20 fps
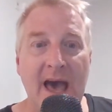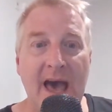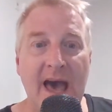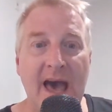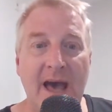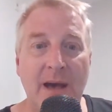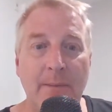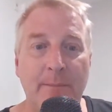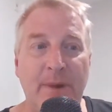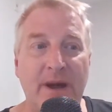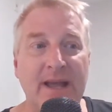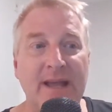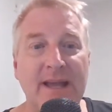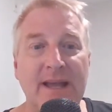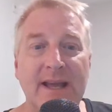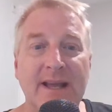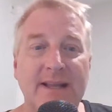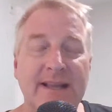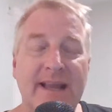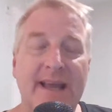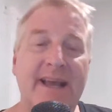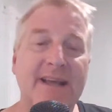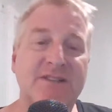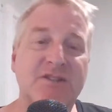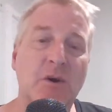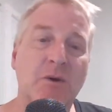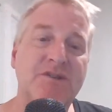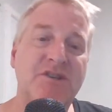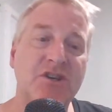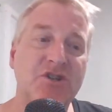uh, but it, like
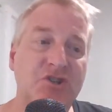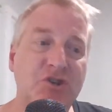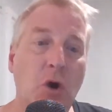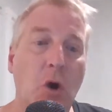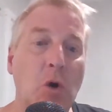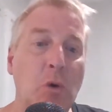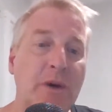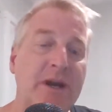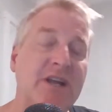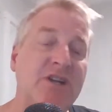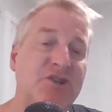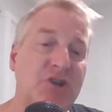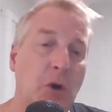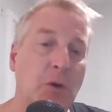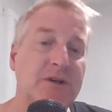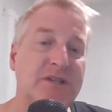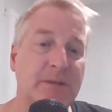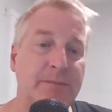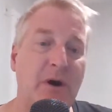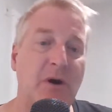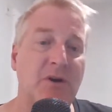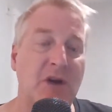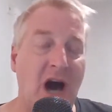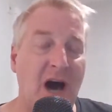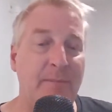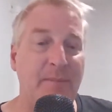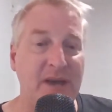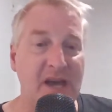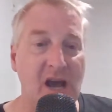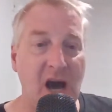so it's a joke when he jokes about
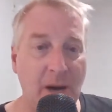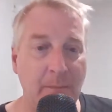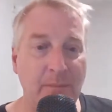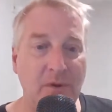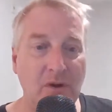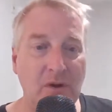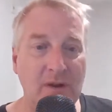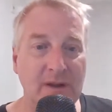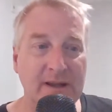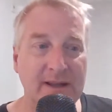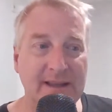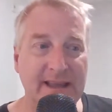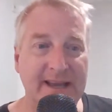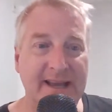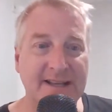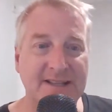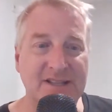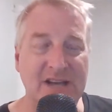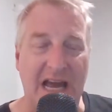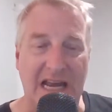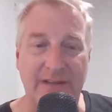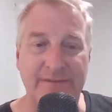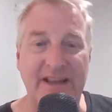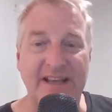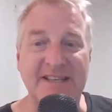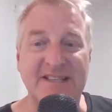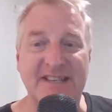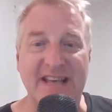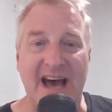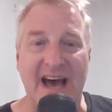not being humble like it's kind of
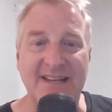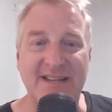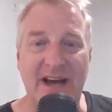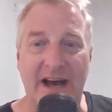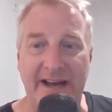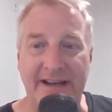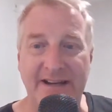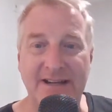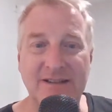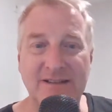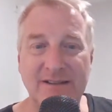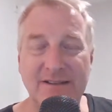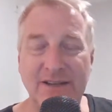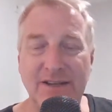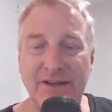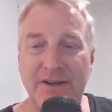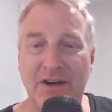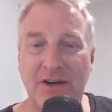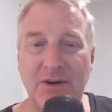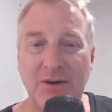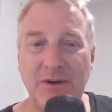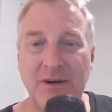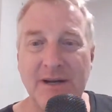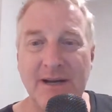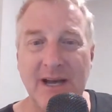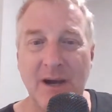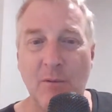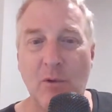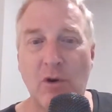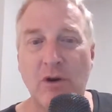like satire you know
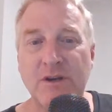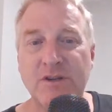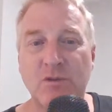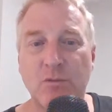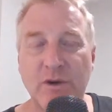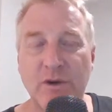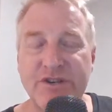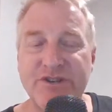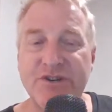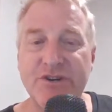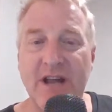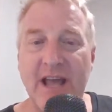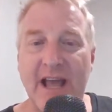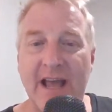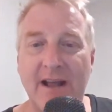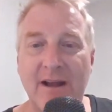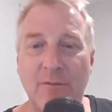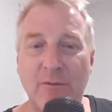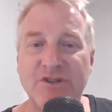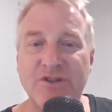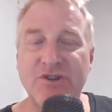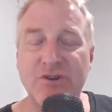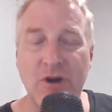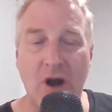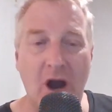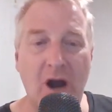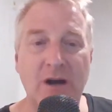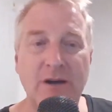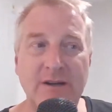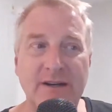whereas richard richard
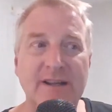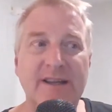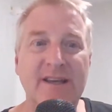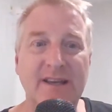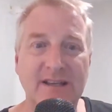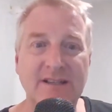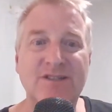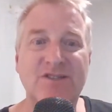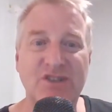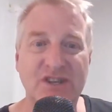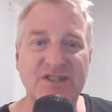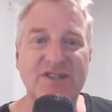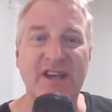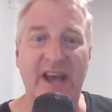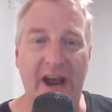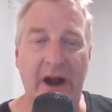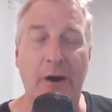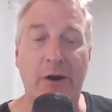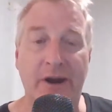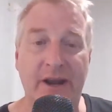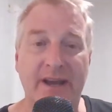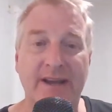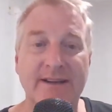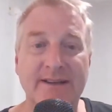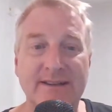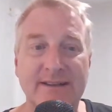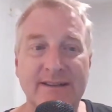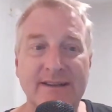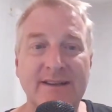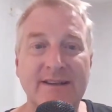heart he's just
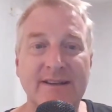arrogant